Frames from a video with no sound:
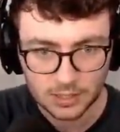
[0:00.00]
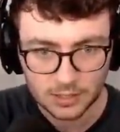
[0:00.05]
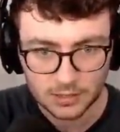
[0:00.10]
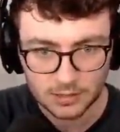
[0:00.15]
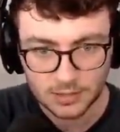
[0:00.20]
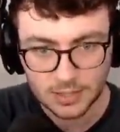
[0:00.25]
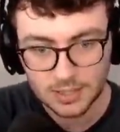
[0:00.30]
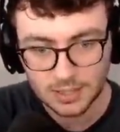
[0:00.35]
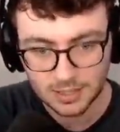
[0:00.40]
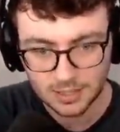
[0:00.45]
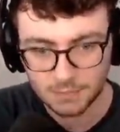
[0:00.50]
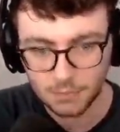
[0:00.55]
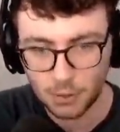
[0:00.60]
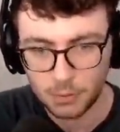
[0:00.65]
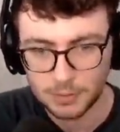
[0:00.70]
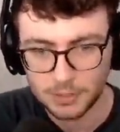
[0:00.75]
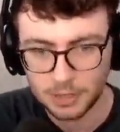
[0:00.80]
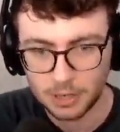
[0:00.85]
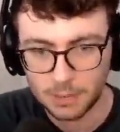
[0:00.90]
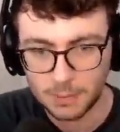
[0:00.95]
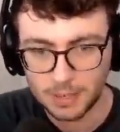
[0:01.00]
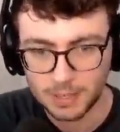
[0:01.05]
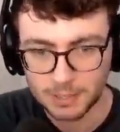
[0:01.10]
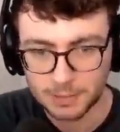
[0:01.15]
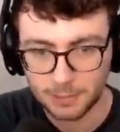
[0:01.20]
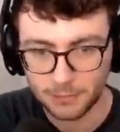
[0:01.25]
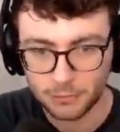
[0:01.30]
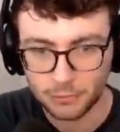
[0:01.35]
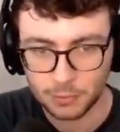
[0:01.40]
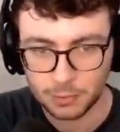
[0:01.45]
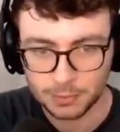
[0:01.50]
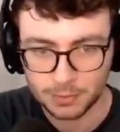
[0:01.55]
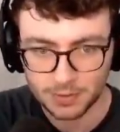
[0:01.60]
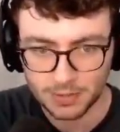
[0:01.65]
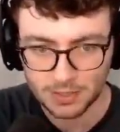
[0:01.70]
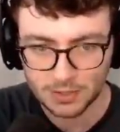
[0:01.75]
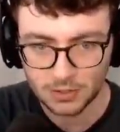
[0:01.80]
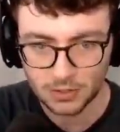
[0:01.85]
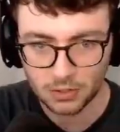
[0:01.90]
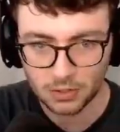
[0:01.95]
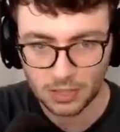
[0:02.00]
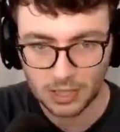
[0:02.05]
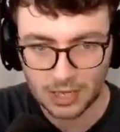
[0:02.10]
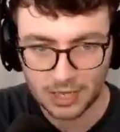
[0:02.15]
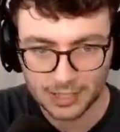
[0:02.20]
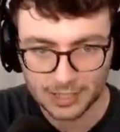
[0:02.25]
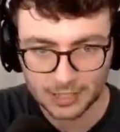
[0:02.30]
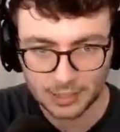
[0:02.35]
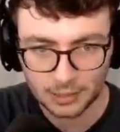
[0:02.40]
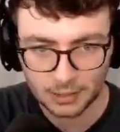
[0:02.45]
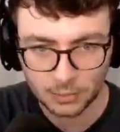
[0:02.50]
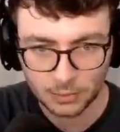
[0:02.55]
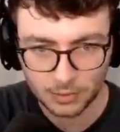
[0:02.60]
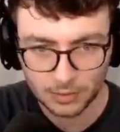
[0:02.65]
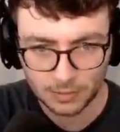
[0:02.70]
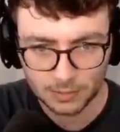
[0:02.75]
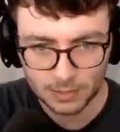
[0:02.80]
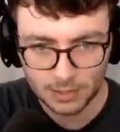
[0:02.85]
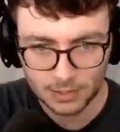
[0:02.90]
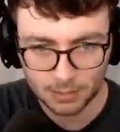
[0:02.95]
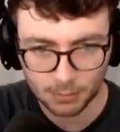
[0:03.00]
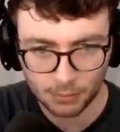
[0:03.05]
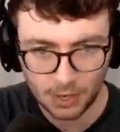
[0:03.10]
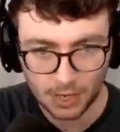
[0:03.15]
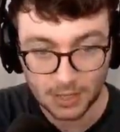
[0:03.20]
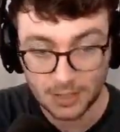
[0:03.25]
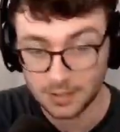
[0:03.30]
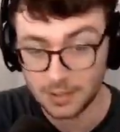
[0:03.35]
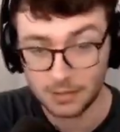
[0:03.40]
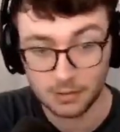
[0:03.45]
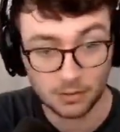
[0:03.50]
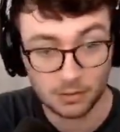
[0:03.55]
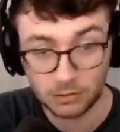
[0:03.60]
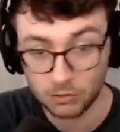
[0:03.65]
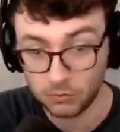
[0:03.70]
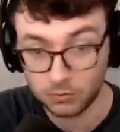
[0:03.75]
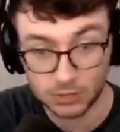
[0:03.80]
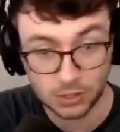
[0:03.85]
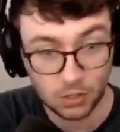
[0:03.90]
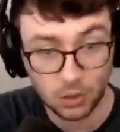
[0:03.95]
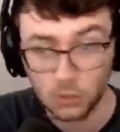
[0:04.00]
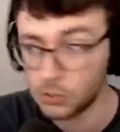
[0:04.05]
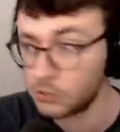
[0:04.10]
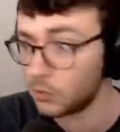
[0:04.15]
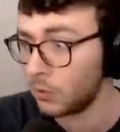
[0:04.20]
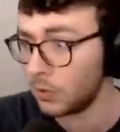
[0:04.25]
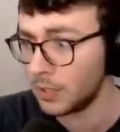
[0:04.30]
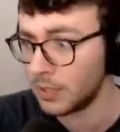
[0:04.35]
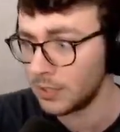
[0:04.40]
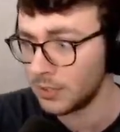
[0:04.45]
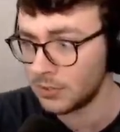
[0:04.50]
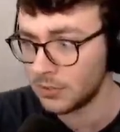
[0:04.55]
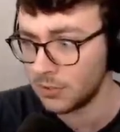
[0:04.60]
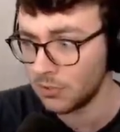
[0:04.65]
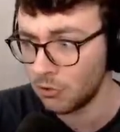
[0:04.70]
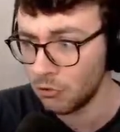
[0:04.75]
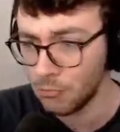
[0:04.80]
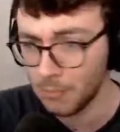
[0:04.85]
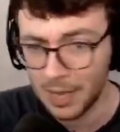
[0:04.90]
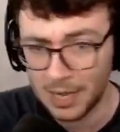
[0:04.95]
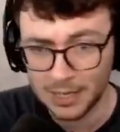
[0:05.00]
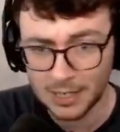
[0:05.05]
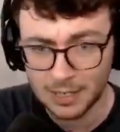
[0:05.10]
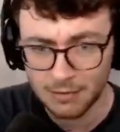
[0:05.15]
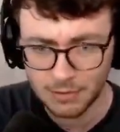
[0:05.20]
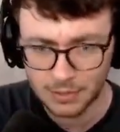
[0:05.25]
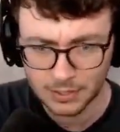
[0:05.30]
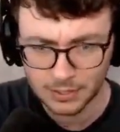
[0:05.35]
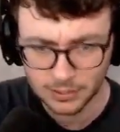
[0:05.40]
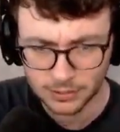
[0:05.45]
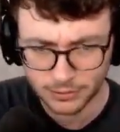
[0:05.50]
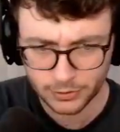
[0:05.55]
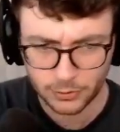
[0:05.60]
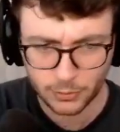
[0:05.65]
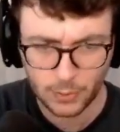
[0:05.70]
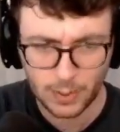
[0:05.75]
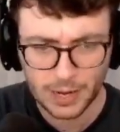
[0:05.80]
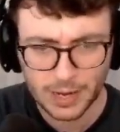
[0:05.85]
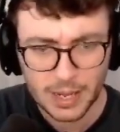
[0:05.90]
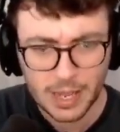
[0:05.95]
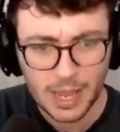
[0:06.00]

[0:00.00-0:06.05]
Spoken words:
This is probably not a bad spot for people to sort of lie in. I wouldn't be surprised that the recording quality is so bad. I really don't know why.